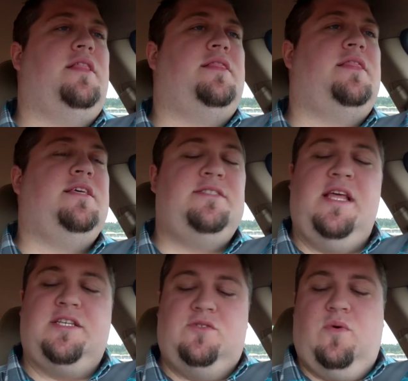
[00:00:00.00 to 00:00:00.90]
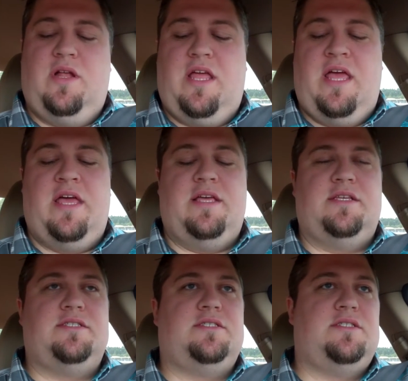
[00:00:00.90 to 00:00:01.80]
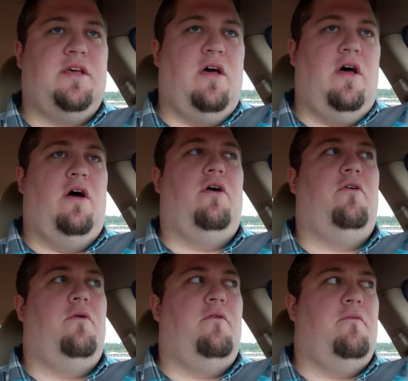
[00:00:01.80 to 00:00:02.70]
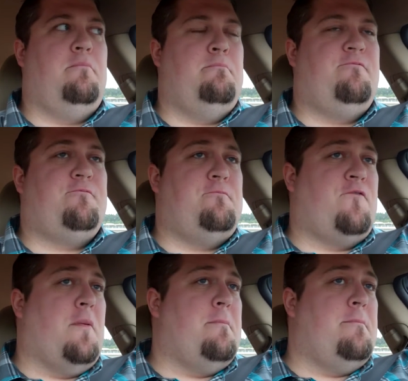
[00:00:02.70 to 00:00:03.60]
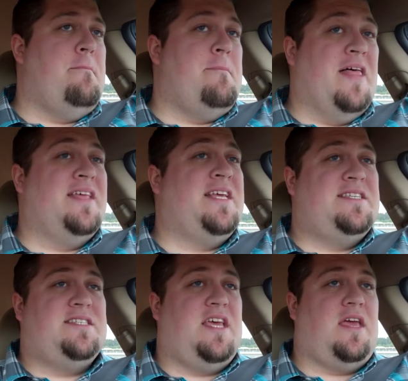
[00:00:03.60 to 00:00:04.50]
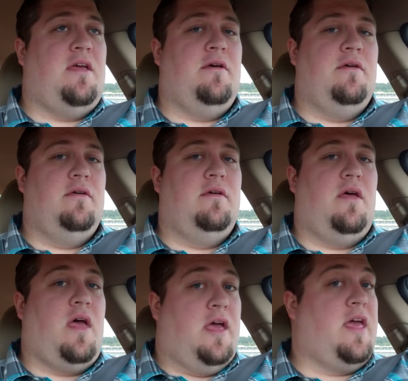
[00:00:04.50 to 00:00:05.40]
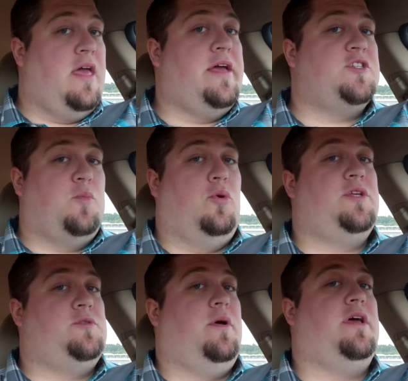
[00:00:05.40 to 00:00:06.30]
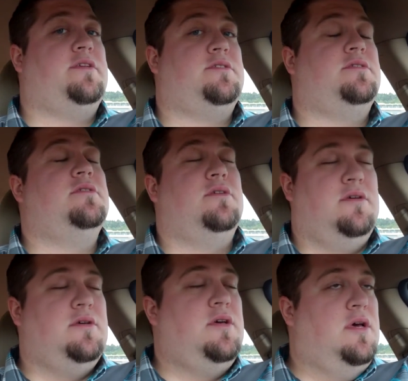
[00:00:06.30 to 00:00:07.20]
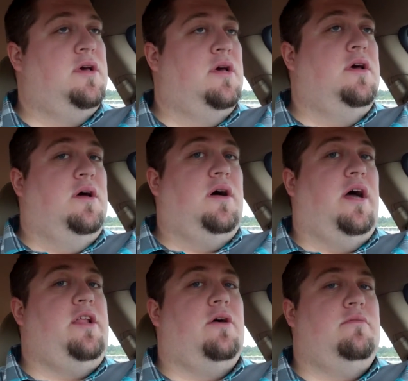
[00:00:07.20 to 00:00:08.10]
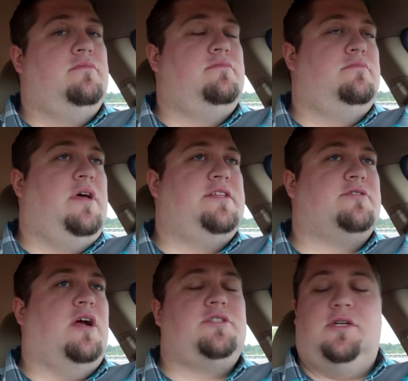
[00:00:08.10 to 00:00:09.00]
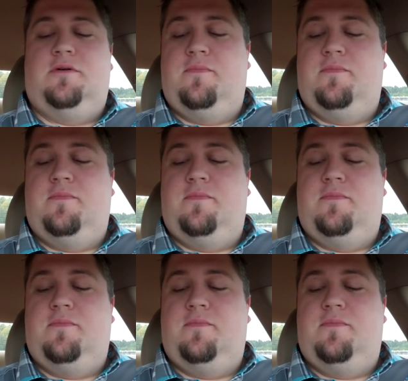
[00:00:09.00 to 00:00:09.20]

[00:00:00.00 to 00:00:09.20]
This next one is from Melanie C, aka Sporty Spice. I know, head scratcher.